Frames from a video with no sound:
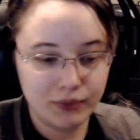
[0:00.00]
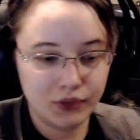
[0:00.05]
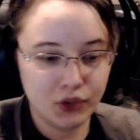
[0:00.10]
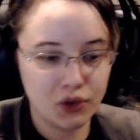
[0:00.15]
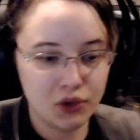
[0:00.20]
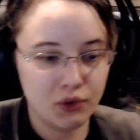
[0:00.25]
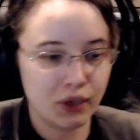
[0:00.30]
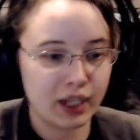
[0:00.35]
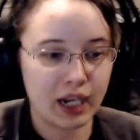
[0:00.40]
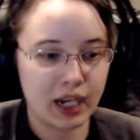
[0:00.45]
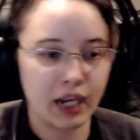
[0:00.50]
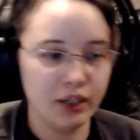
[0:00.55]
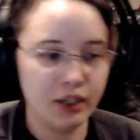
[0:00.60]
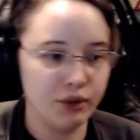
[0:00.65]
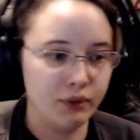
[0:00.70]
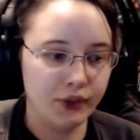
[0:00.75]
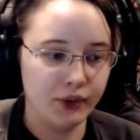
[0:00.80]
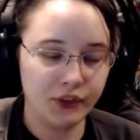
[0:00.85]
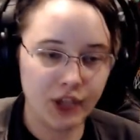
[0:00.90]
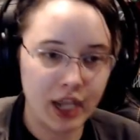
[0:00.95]
too. Like, I
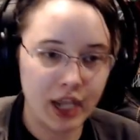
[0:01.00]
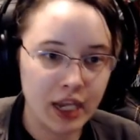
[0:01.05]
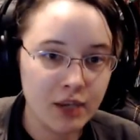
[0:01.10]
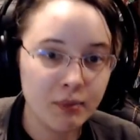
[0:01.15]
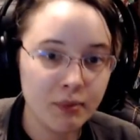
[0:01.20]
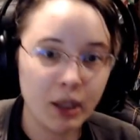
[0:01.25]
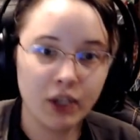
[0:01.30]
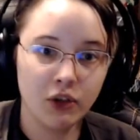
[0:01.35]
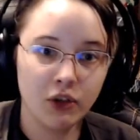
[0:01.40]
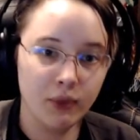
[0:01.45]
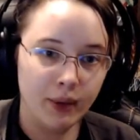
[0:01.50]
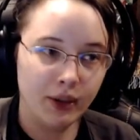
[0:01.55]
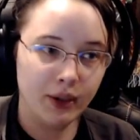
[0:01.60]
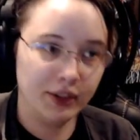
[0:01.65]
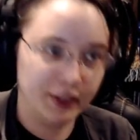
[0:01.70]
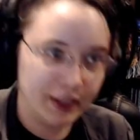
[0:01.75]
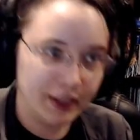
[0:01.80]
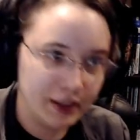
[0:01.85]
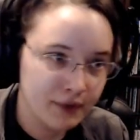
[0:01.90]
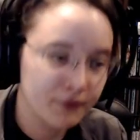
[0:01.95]
knew his name, I knew where he
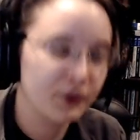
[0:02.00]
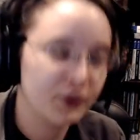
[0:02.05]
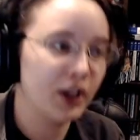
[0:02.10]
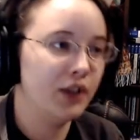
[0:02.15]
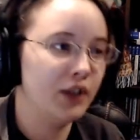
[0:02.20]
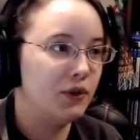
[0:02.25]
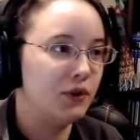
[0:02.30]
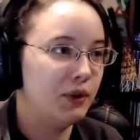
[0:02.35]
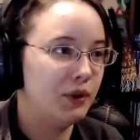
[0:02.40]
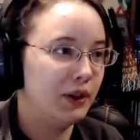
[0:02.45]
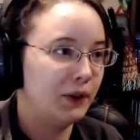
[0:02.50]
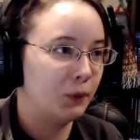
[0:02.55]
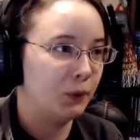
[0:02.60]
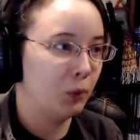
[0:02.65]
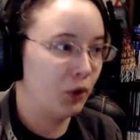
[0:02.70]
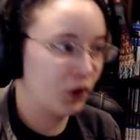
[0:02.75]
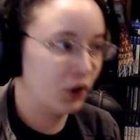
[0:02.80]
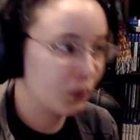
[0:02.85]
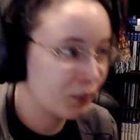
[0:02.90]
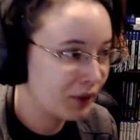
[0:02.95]
lived, I knew his
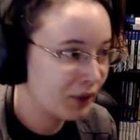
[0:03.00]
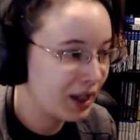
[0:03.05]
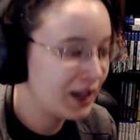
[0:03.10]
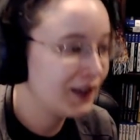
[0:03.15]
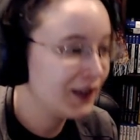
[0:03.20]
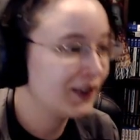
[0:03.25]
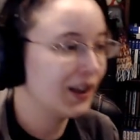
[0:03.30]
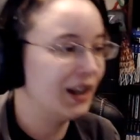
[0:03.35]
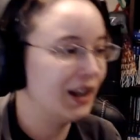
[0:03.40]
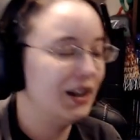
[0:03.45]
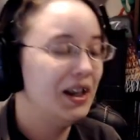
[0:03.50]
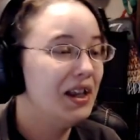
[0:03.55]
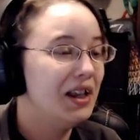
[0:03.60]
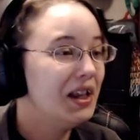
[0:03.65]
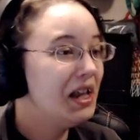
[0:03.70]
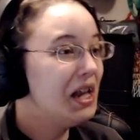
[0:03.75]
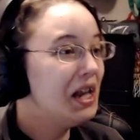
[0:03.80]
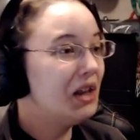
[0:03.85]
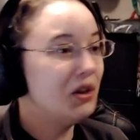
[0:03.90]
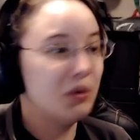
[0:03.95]
workplace, I
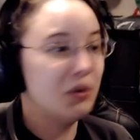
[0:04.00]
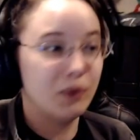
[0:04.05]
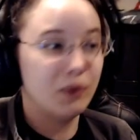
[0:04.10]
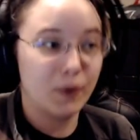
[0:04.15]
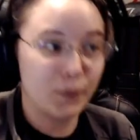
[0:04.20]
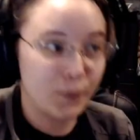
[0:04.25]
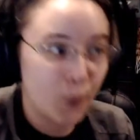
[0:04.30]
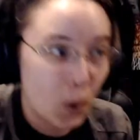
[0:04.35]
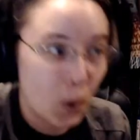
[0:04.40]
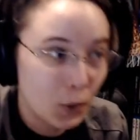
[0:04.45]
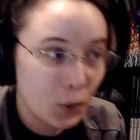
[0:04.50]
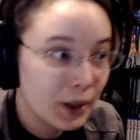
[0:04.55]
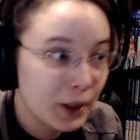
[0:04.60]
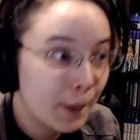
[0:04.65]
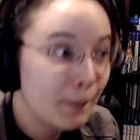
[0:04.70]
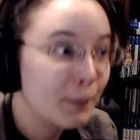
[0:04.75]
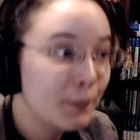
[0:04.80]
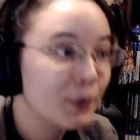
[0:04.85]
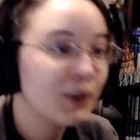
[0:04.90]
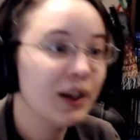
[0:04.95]
knew his phone
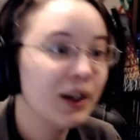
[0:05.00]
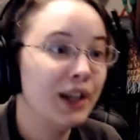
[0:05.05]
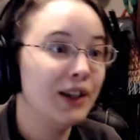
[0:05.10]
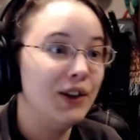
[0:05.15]
number, I